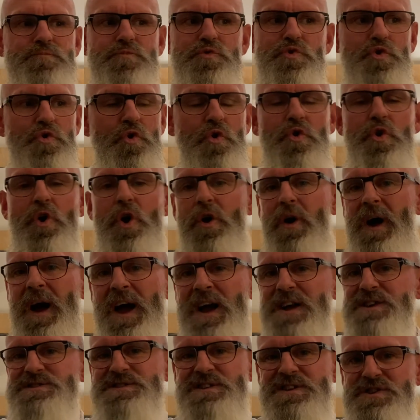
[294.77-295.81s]
You're not
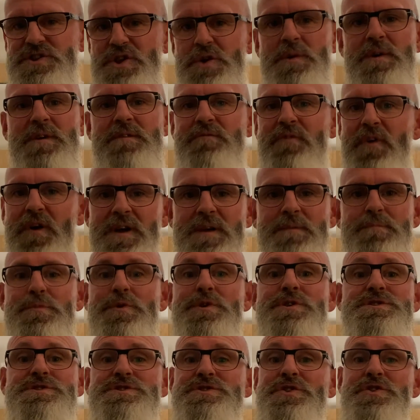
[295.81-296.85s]
actually doing very
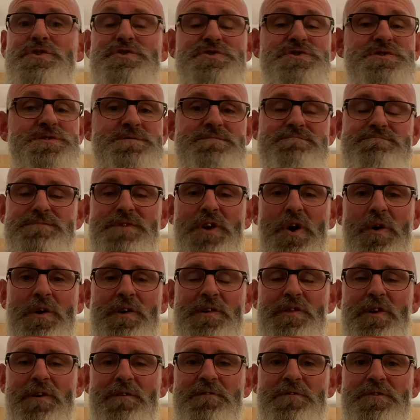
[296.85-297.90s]
much, you're just going
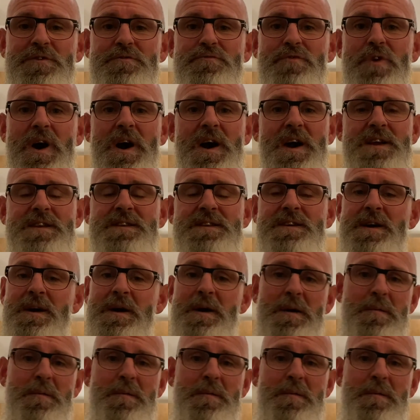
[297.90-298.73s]
along for the ride,